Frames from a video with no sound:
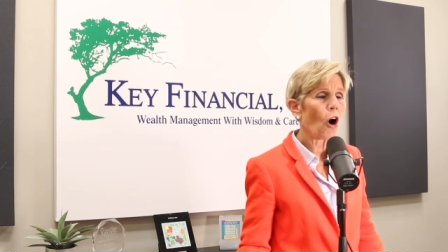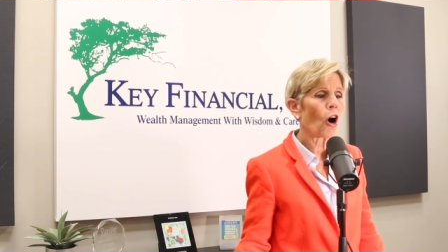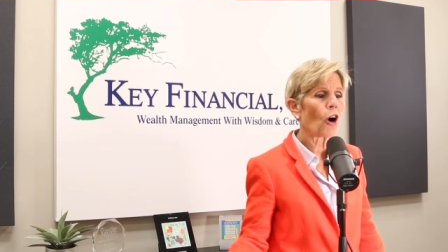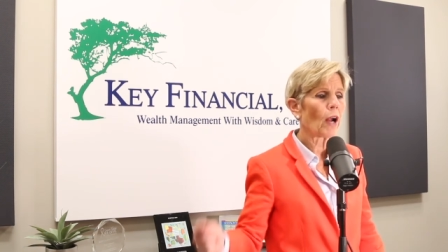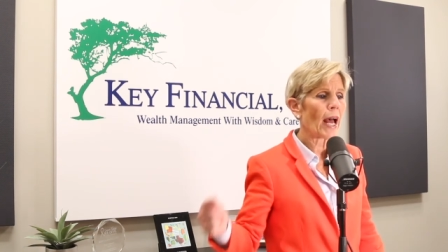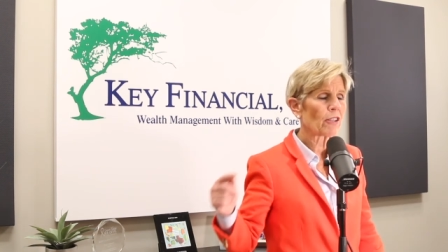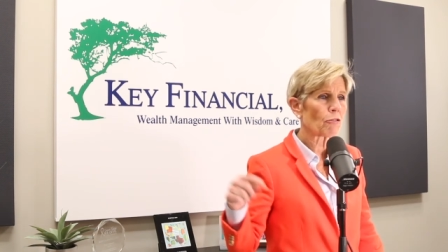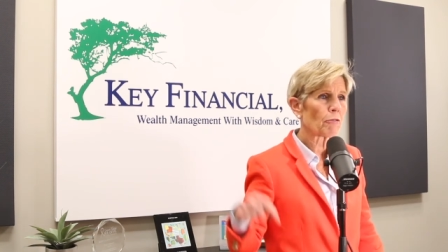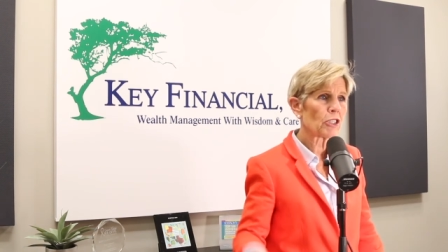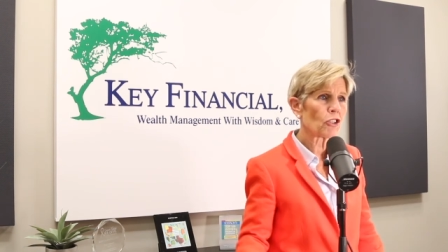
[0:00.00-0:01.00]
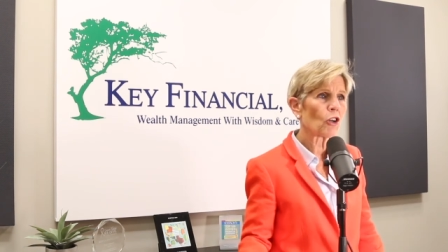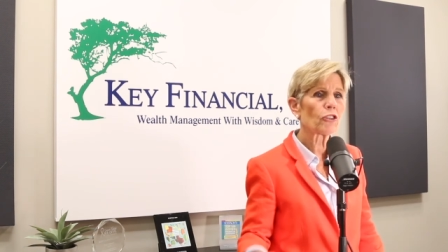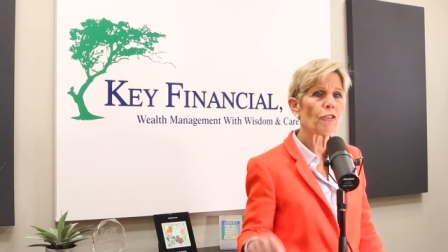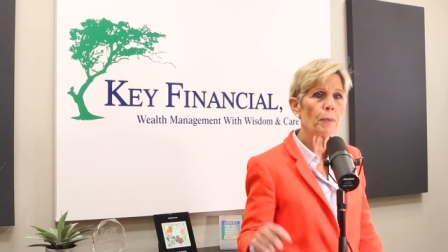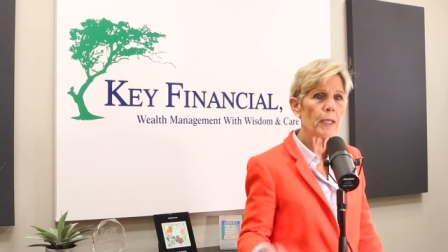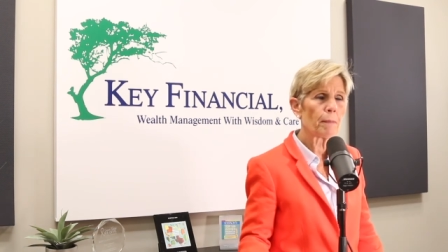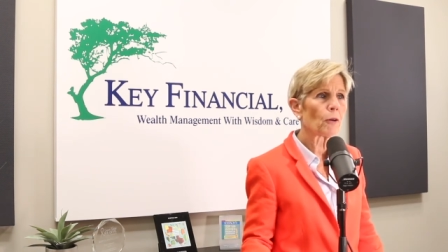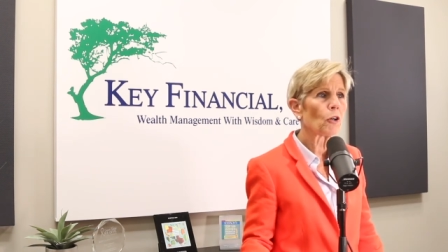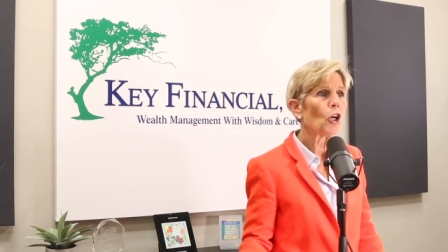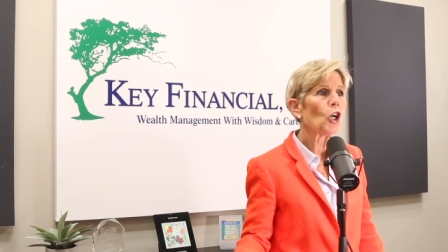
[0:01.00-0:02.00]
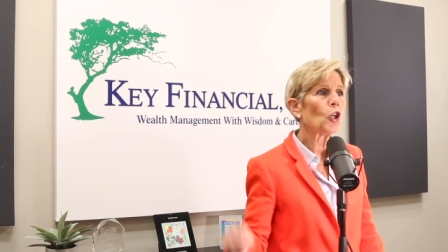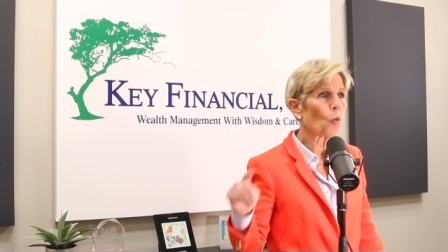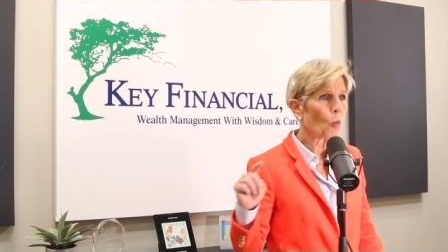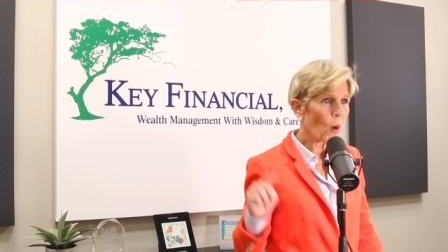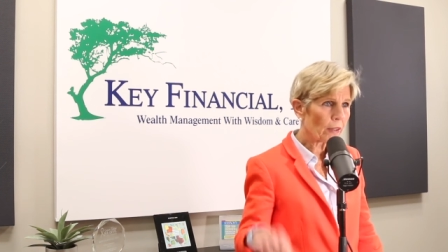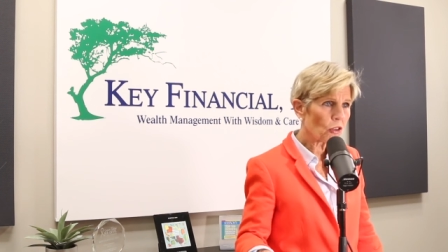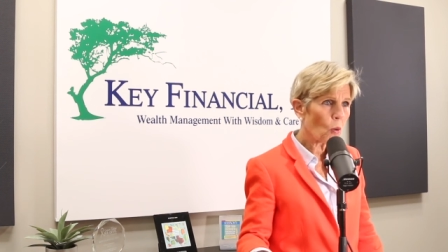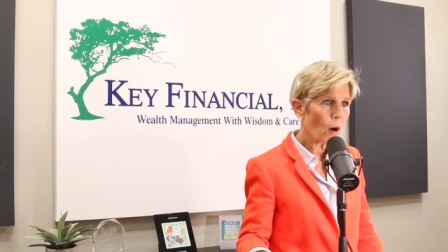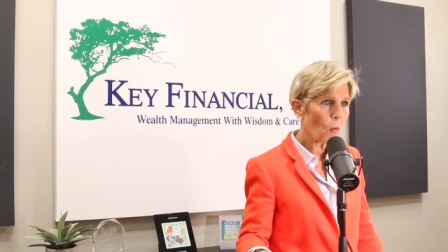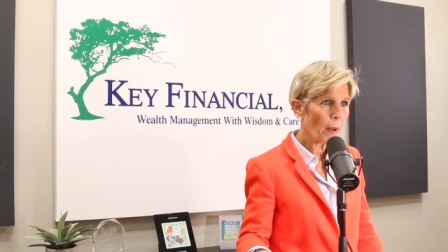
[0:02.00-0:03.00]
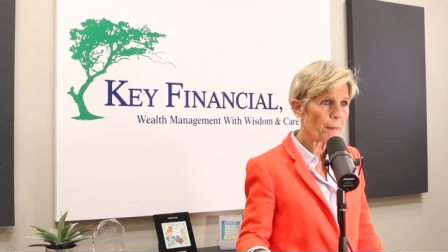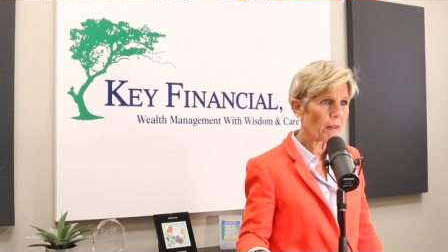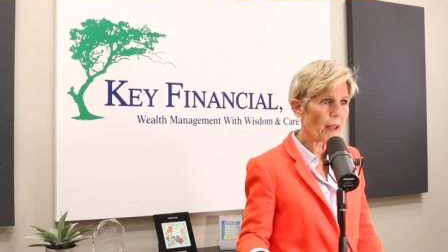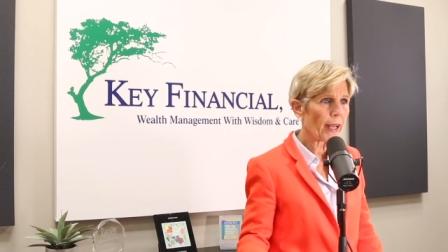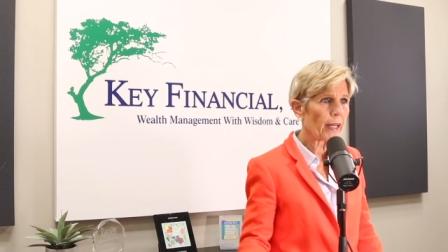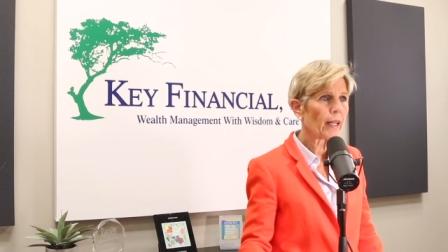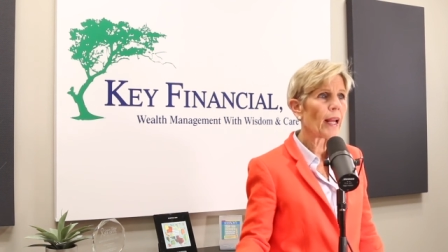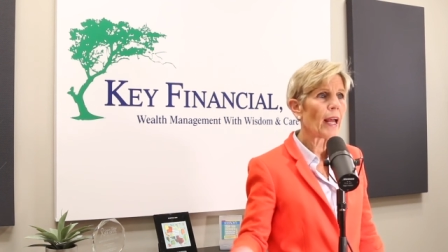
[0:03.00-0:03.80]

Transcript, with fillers: are as a result of people who went to our website